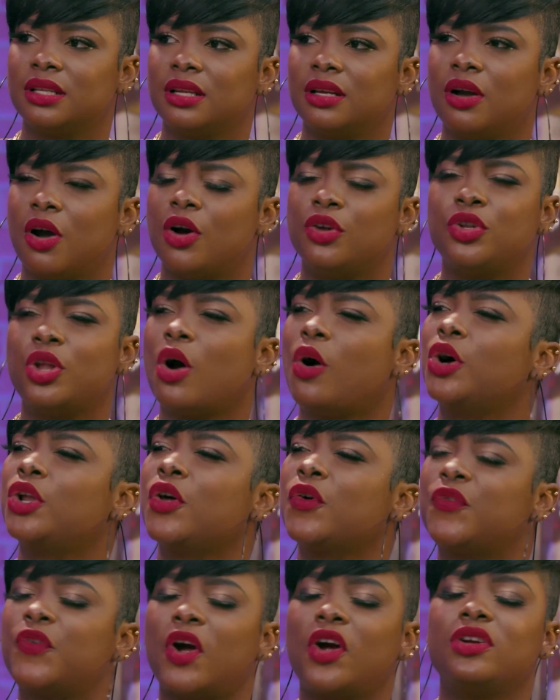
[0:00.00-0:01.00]
like that. No,
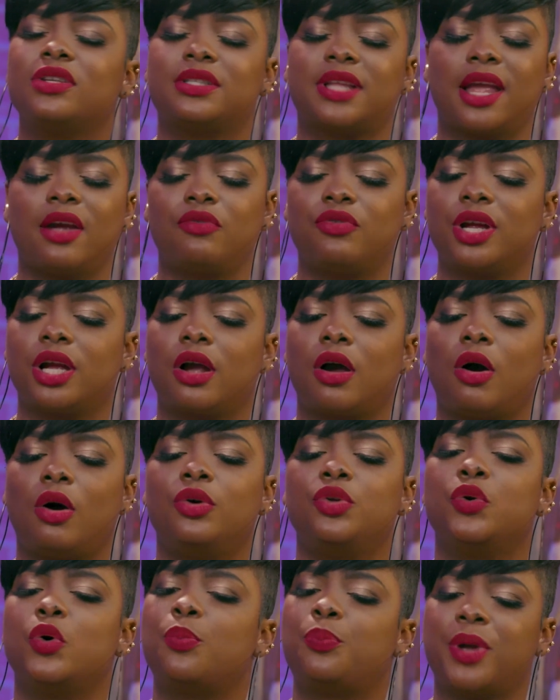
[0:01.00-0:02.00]
on the first day
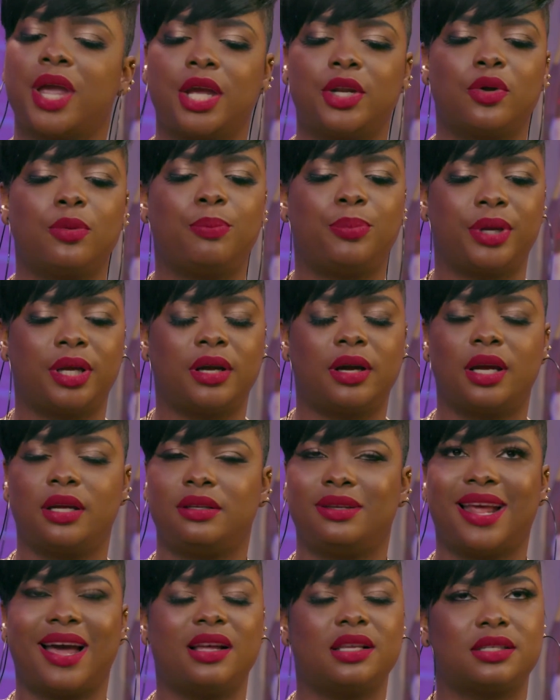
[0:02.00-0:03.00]
recall call, you pay the bill
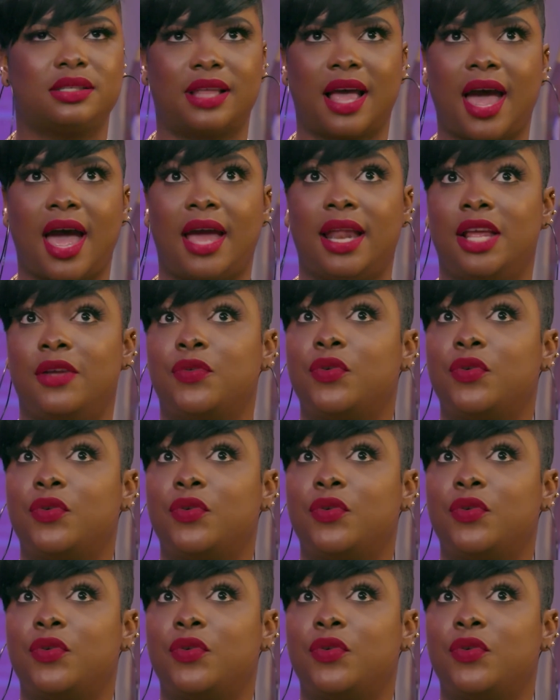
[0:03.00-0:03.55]
and that's that.